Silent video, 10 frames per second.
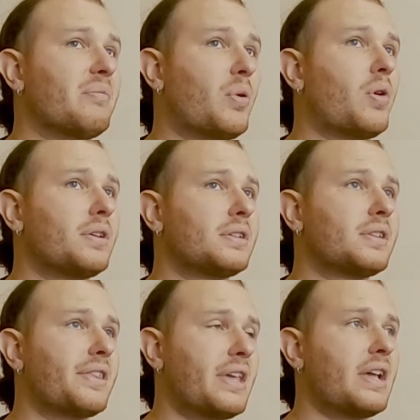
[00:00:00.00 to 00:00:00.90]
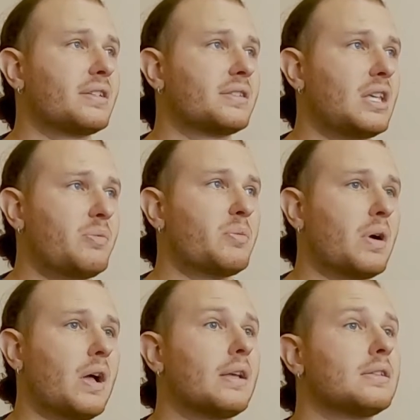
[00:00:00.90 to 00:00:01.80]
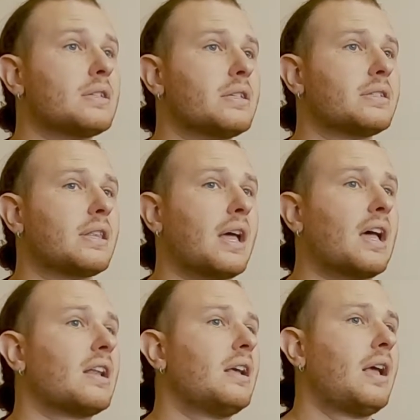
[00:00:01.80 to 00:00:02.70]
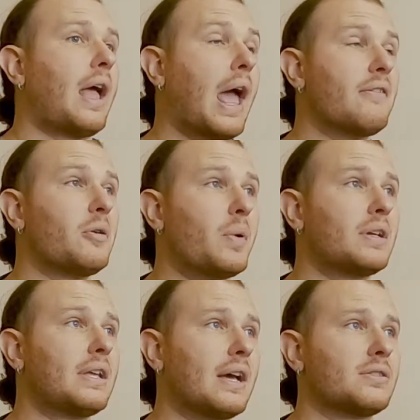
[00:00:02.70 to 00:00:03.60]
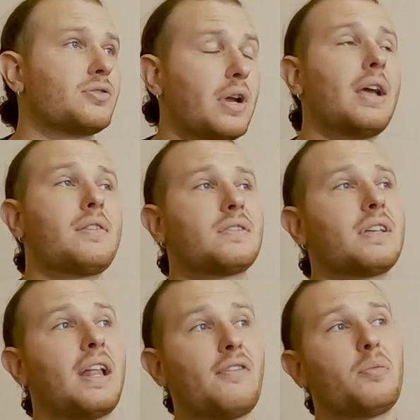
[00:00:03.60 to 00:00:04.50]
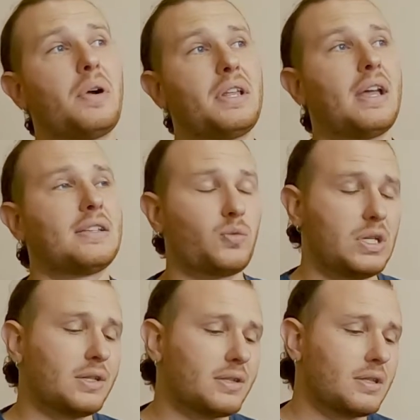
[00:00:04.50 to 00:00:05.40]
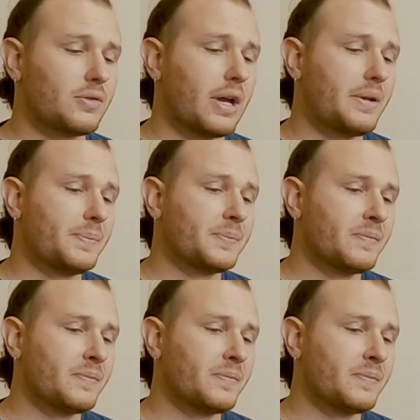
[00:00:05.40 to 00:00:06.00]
important thing to keep in mind is that everybody has strengths and everybody has weaknesses, right?